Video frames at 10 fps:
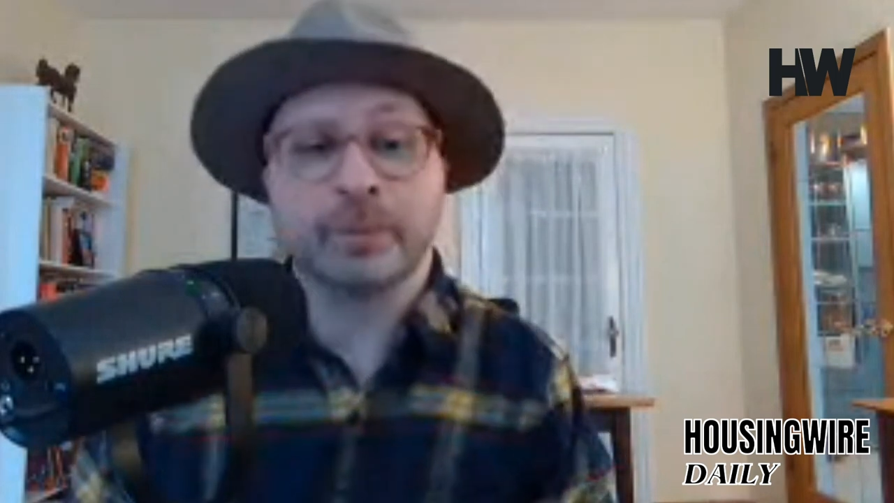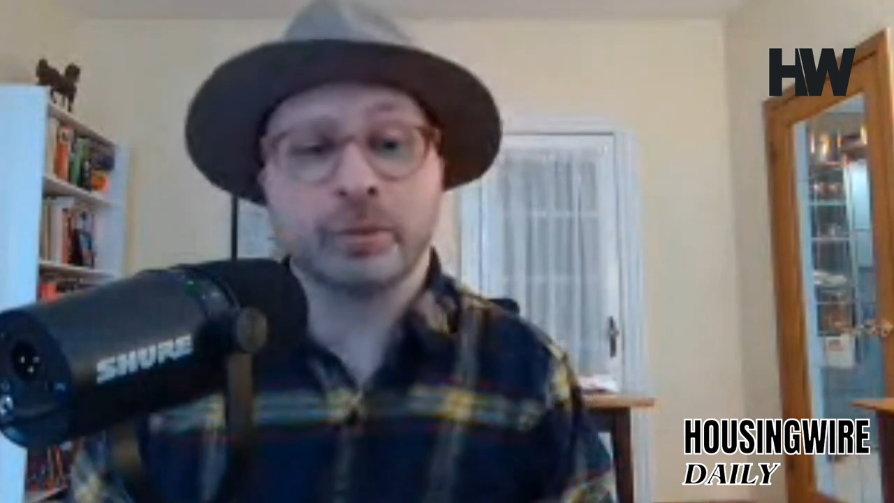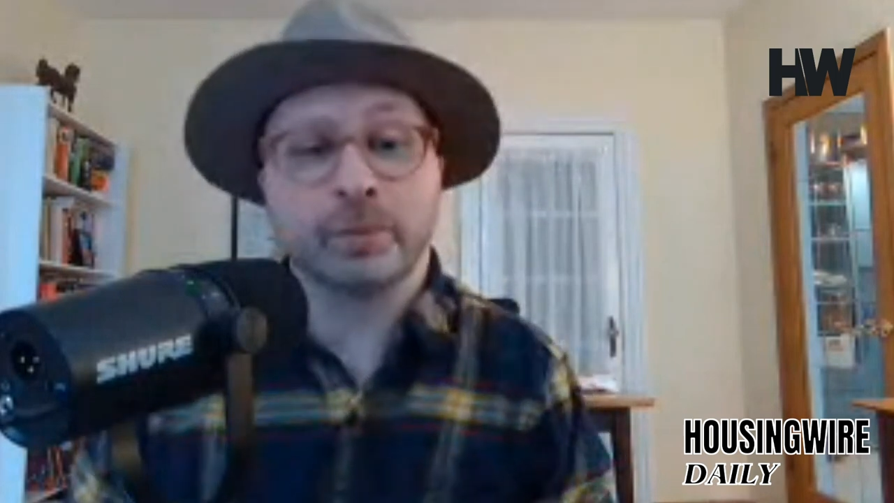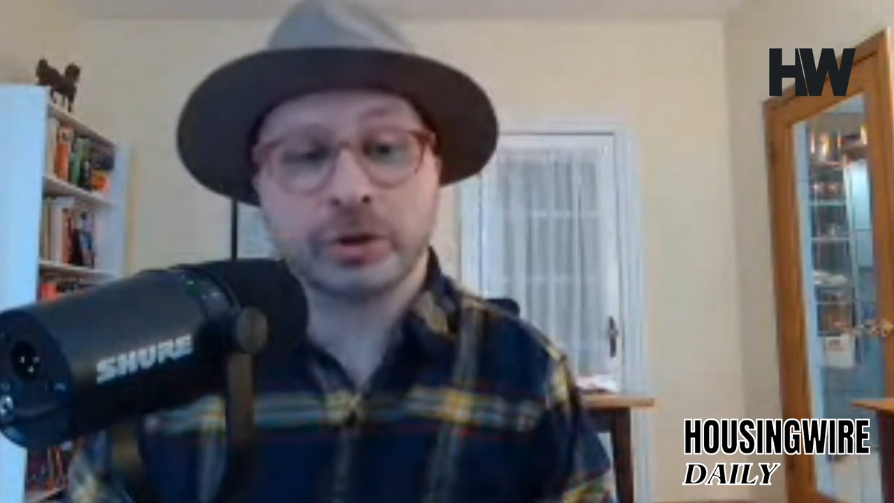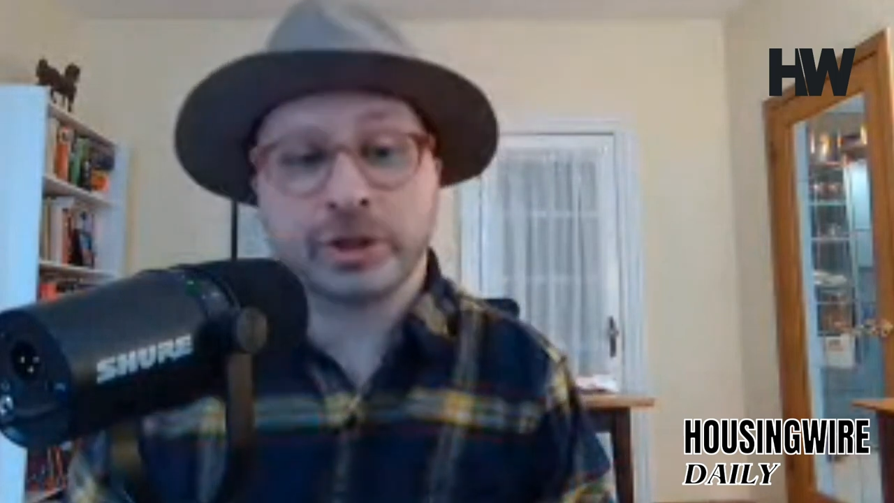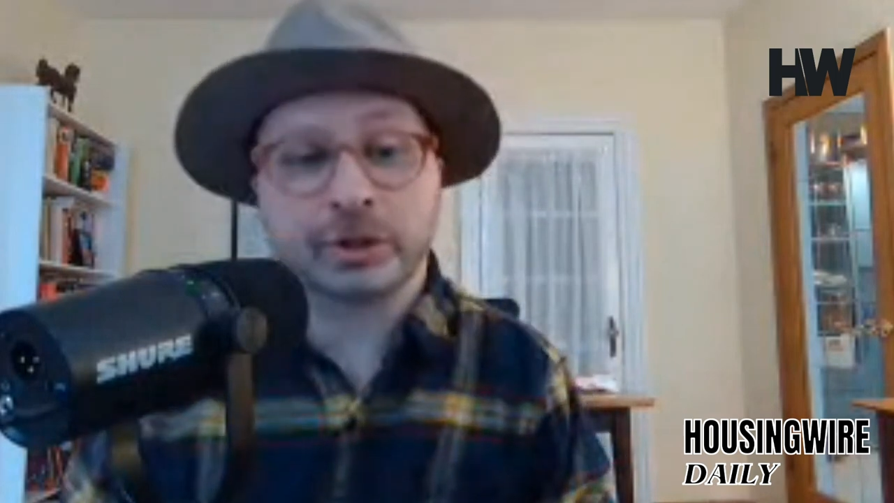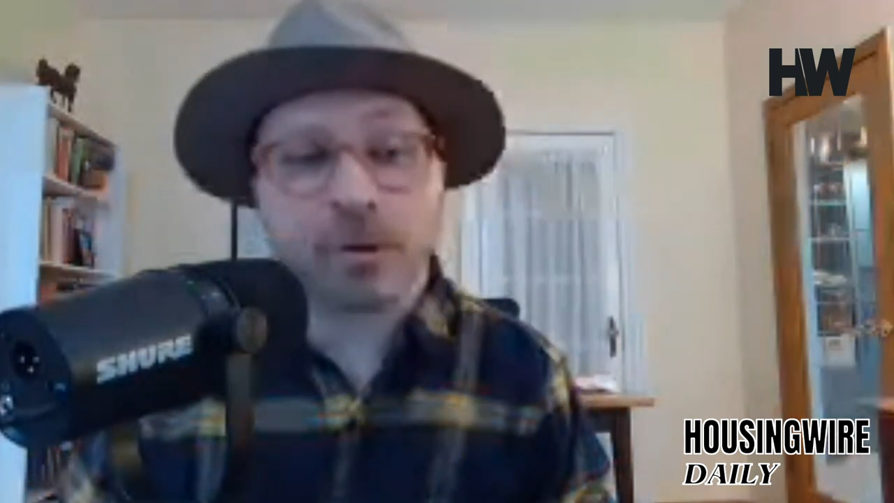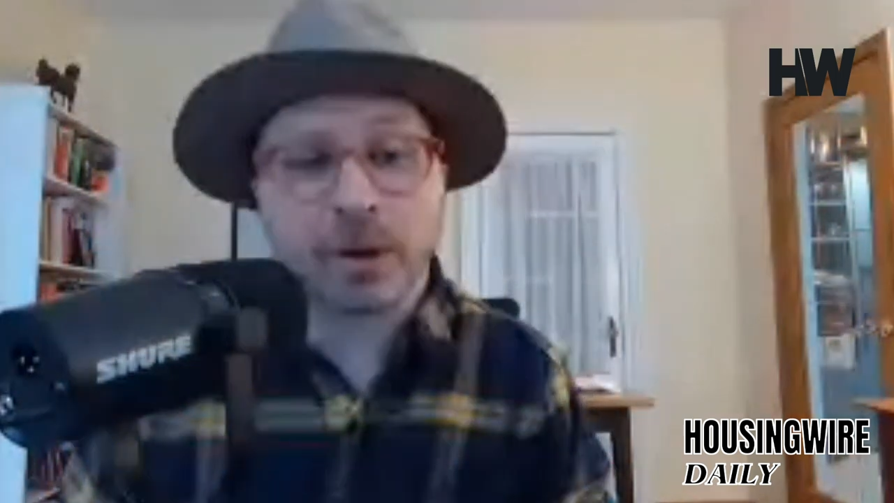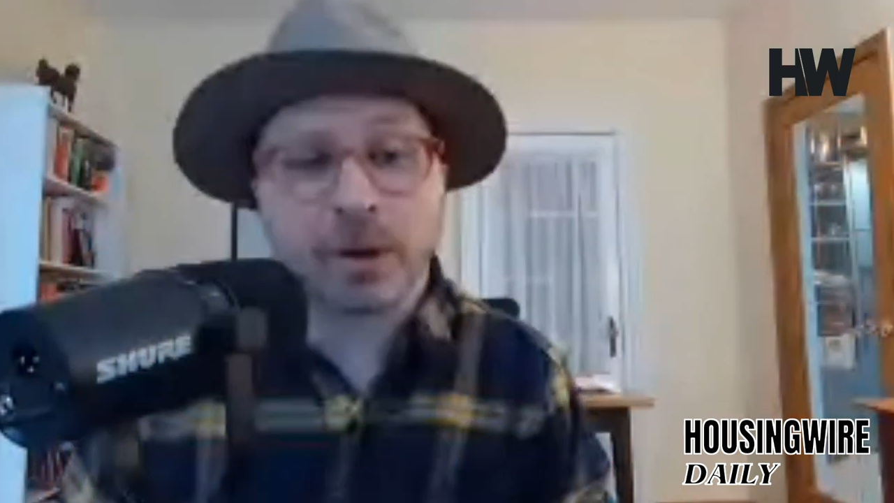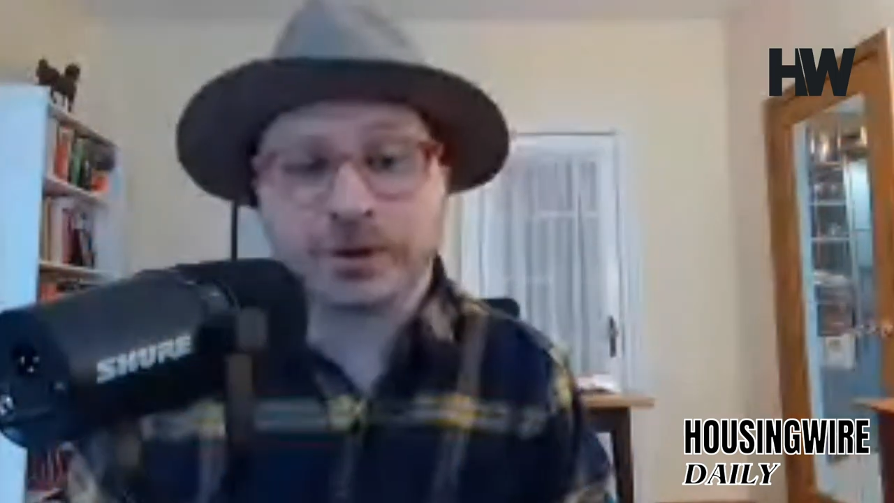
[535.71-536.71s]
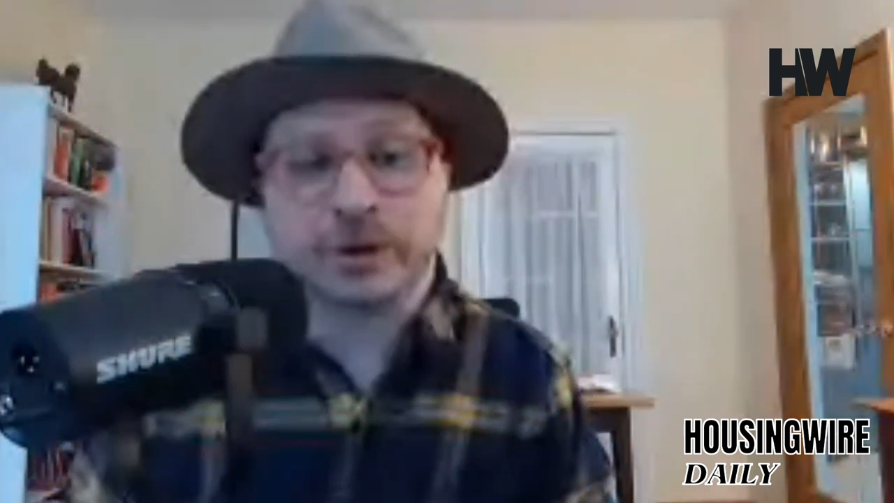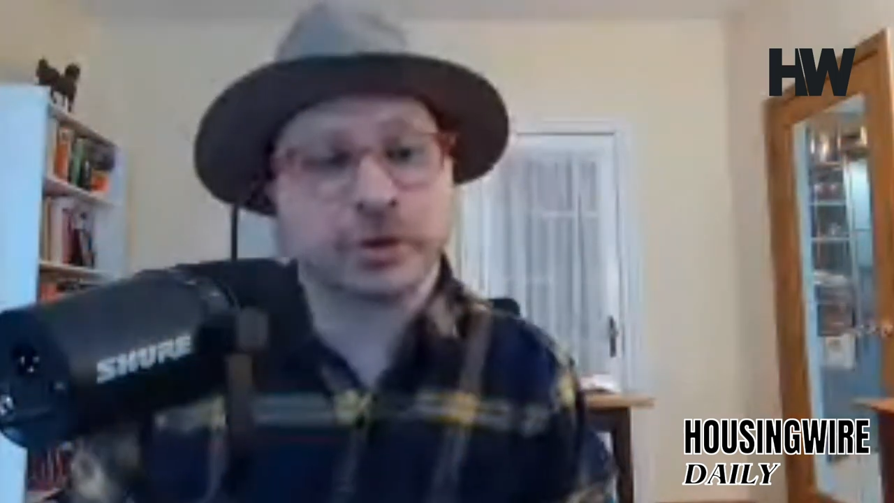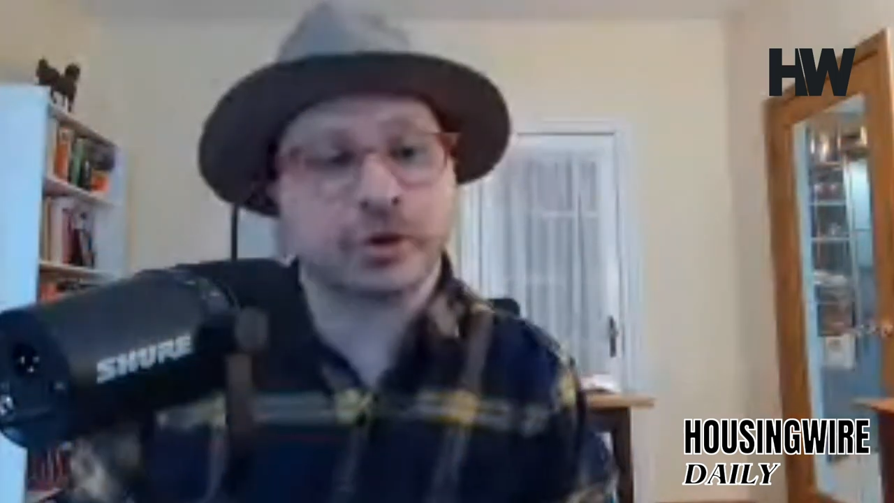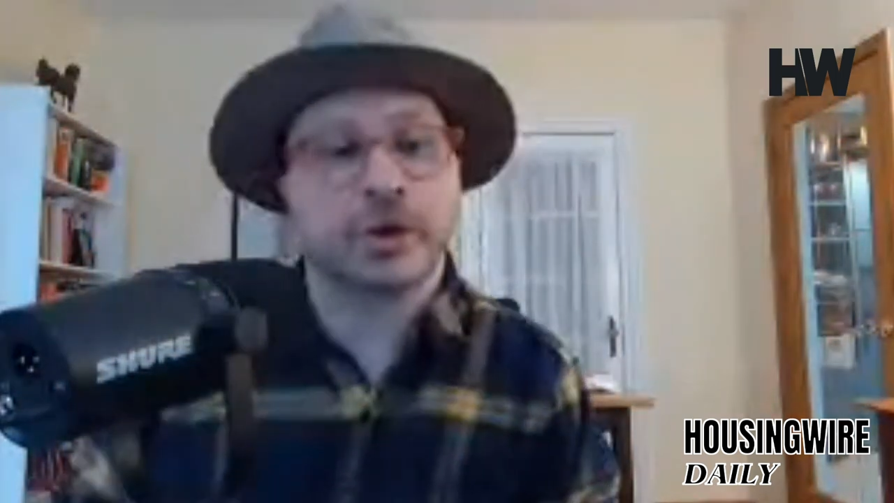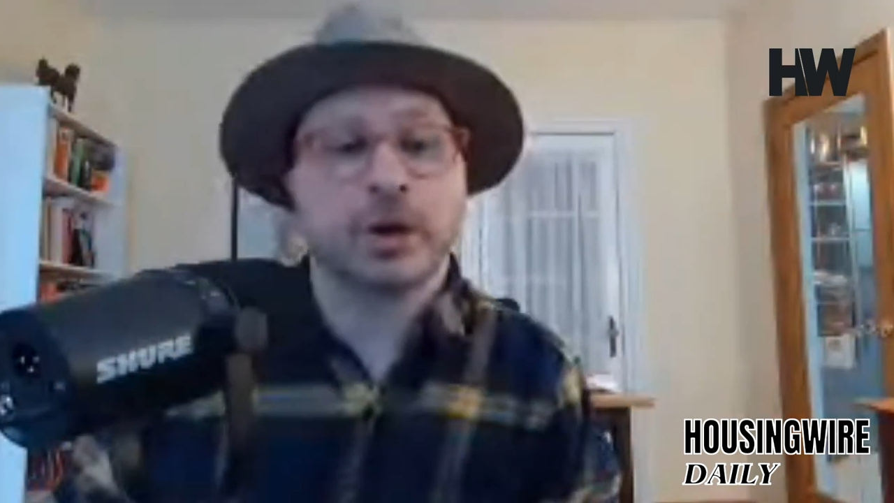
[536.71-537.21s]
people in protected
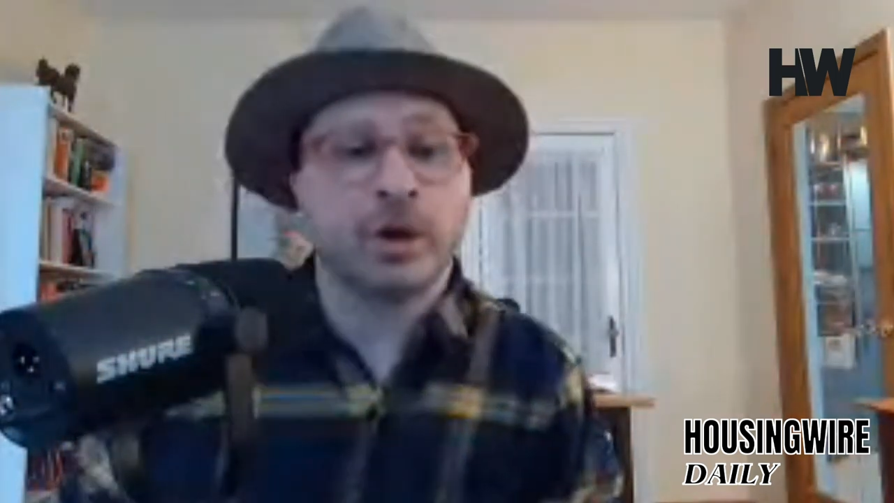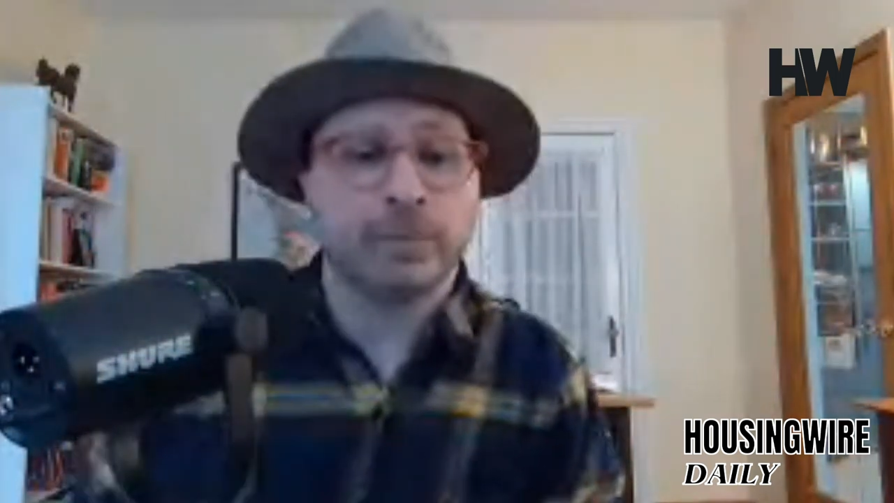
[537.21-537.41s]
classes,